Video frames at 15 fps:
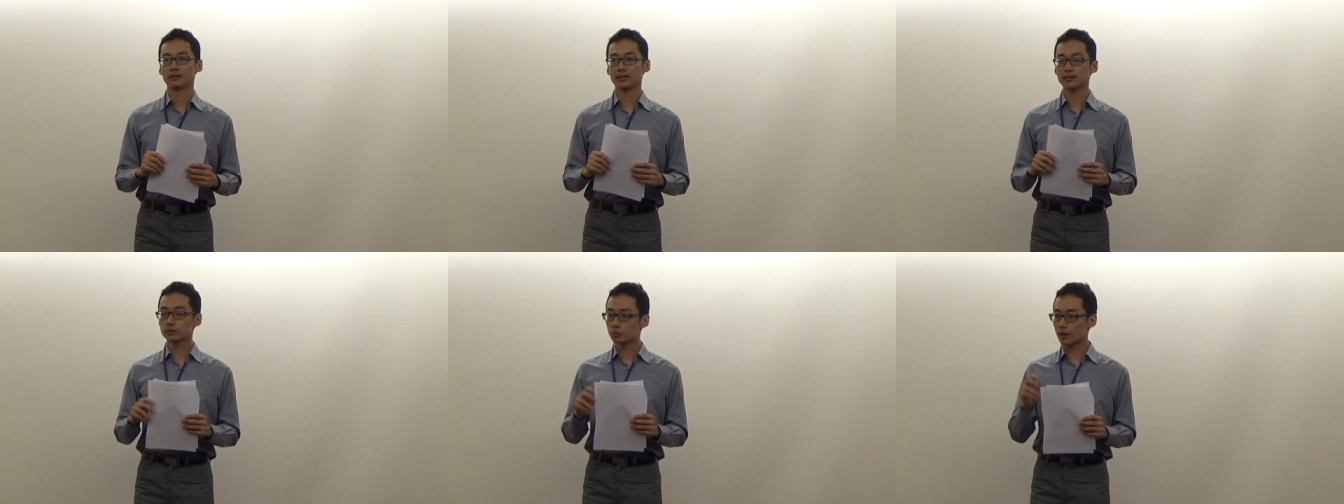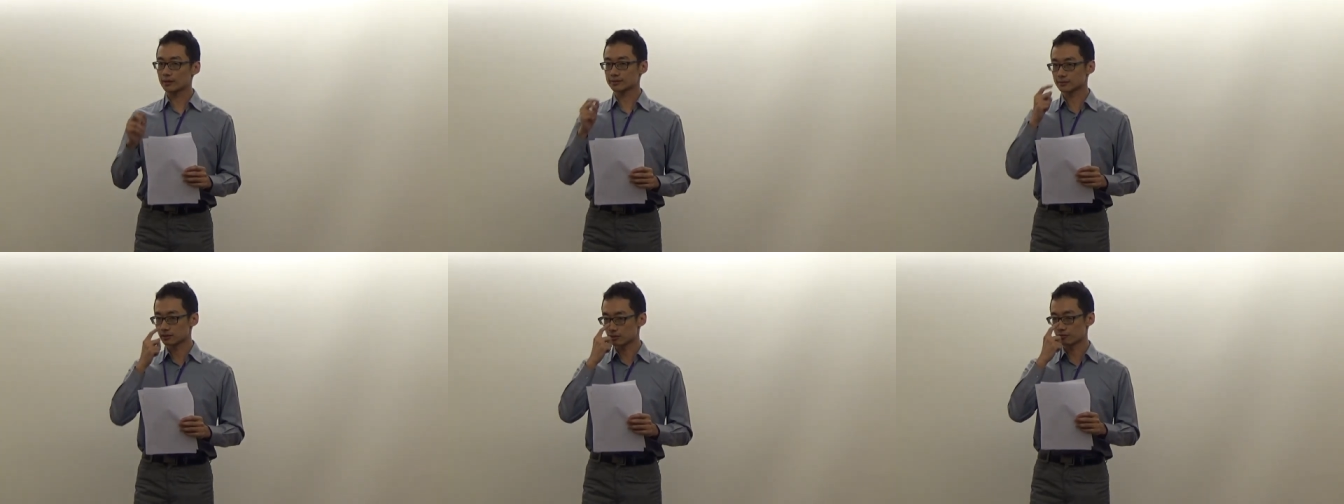It
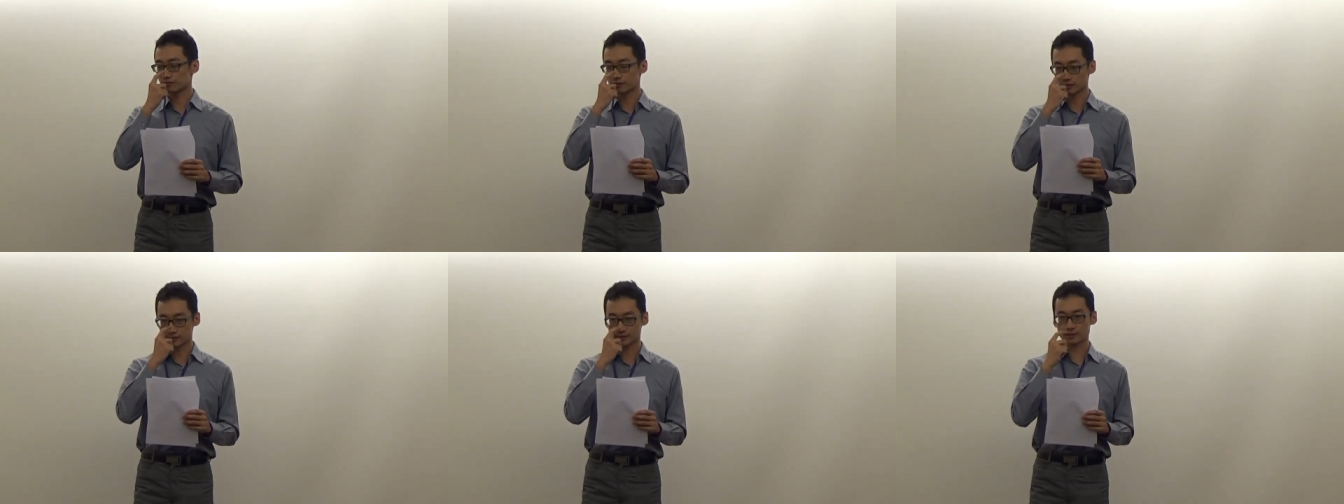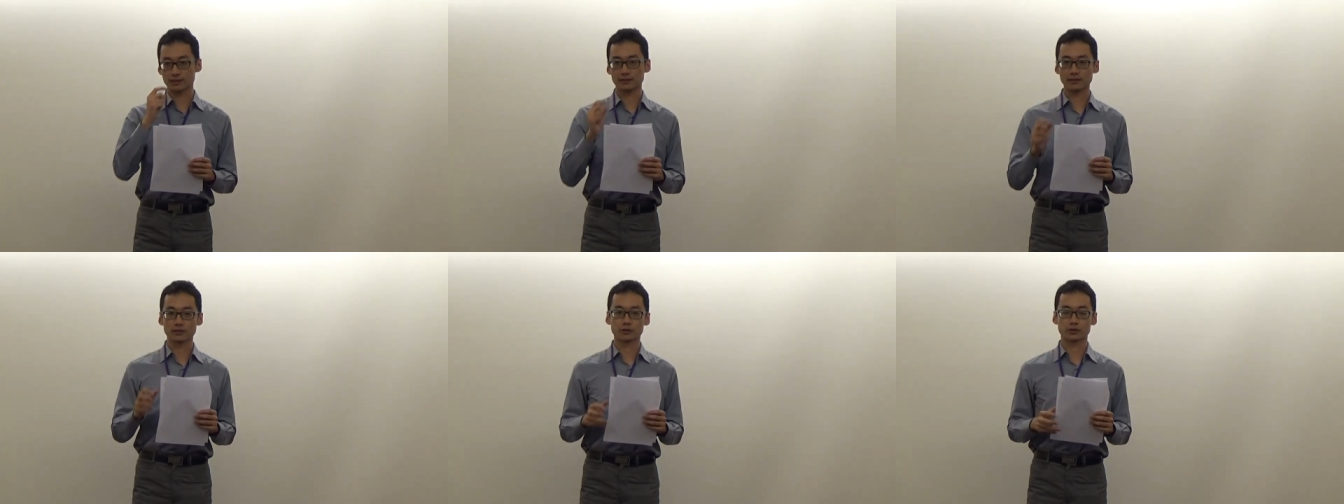was the first
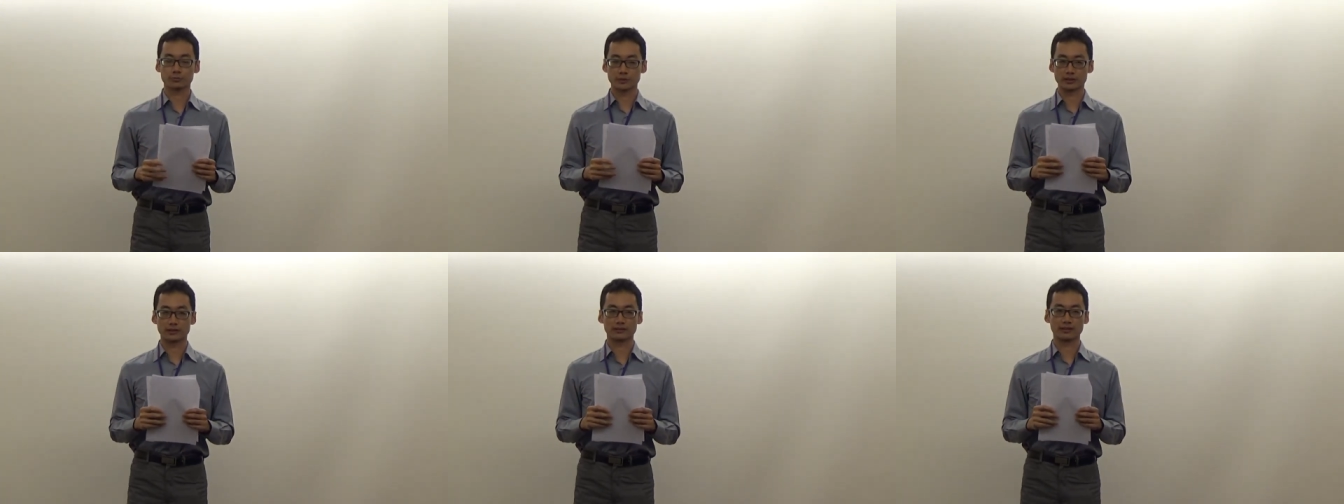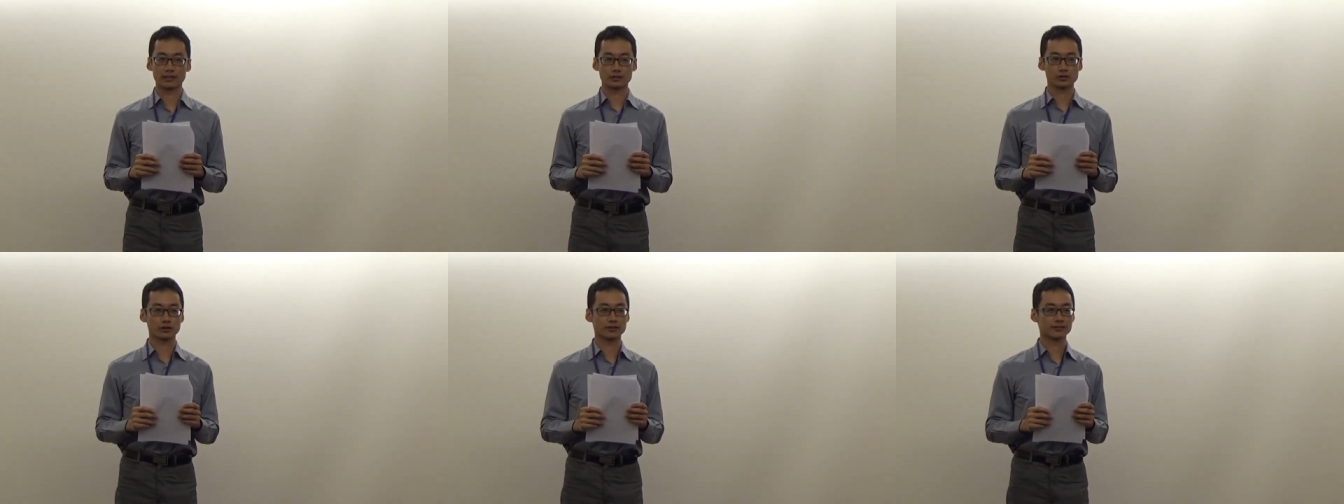English
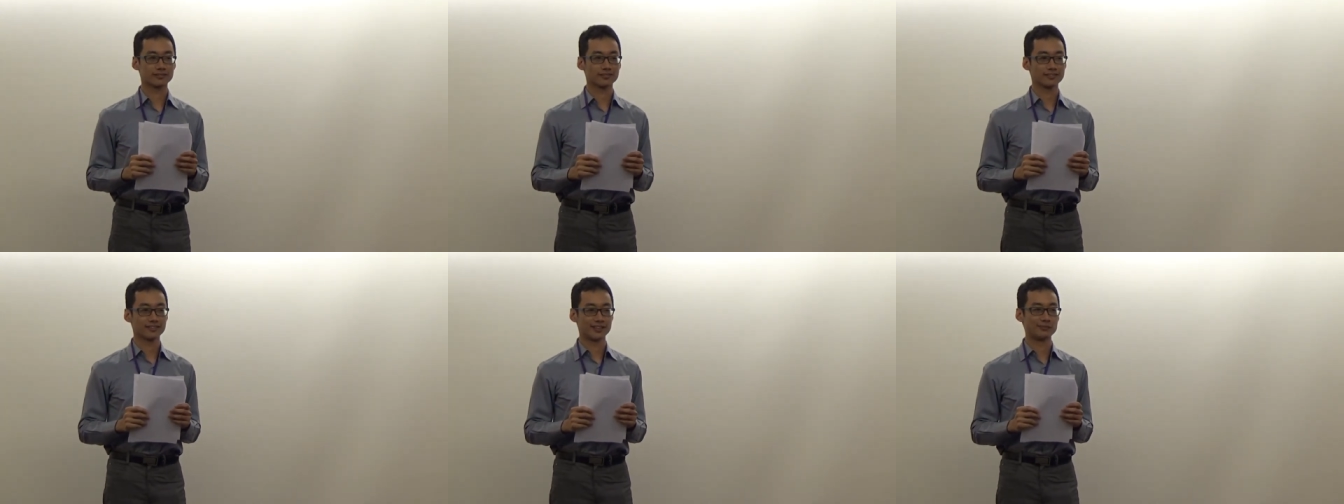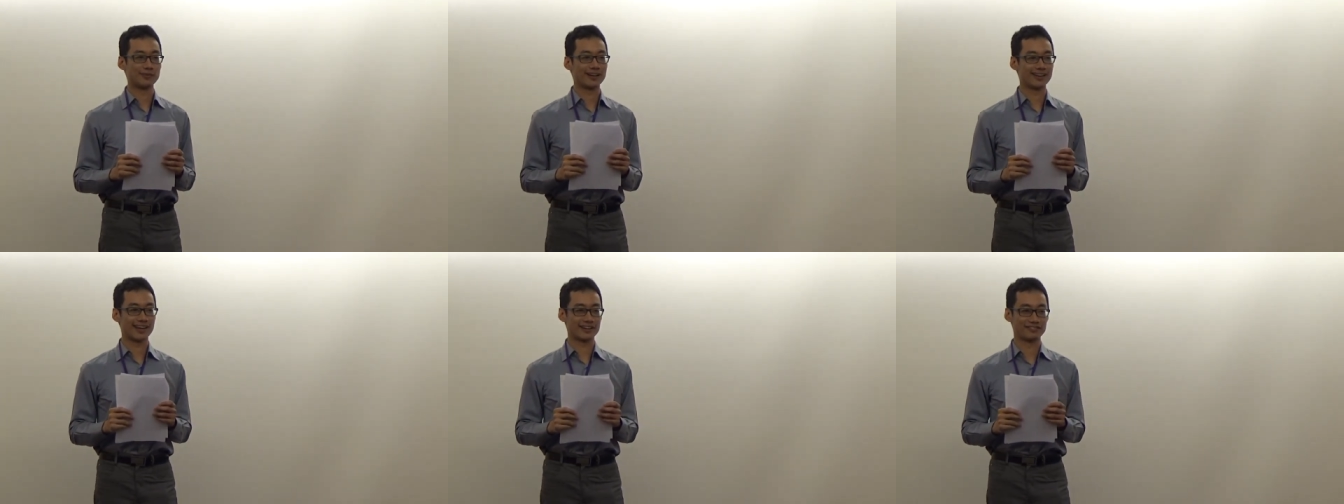presentation in
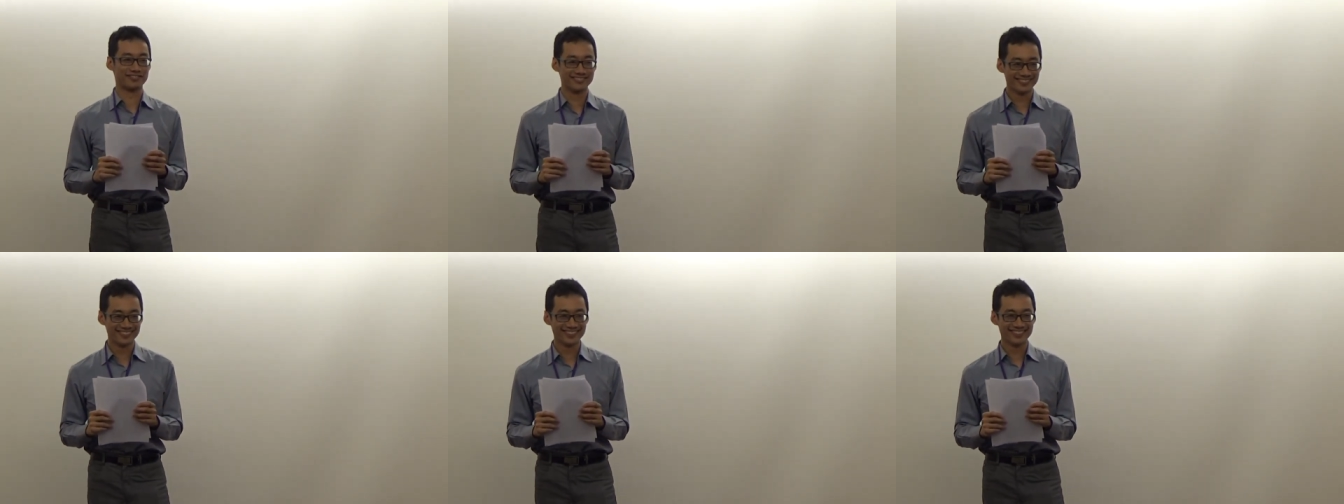my life.